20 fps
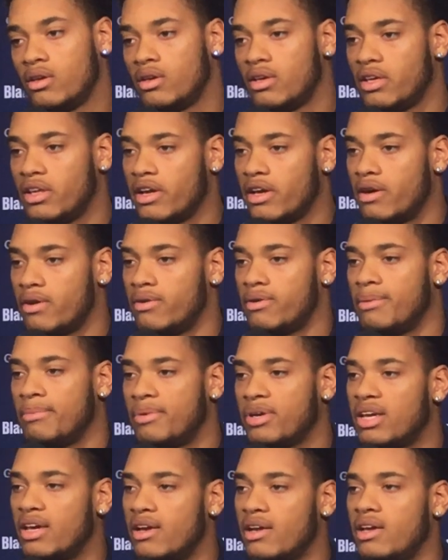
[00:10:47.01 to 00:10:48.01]
You know, in
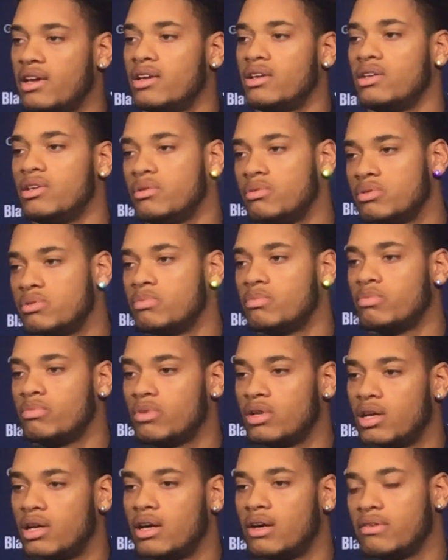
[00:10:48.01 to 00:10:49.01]
the beginning he
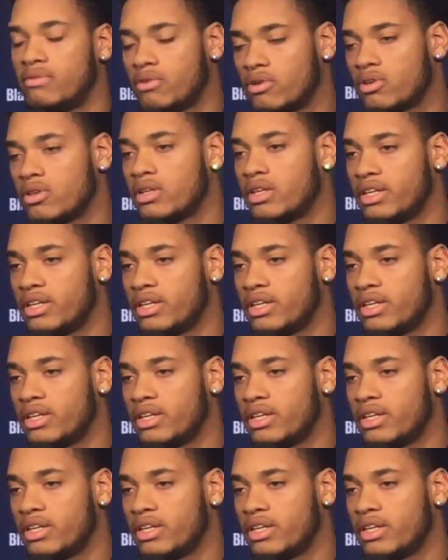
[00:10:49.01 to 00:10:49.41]
was a vocal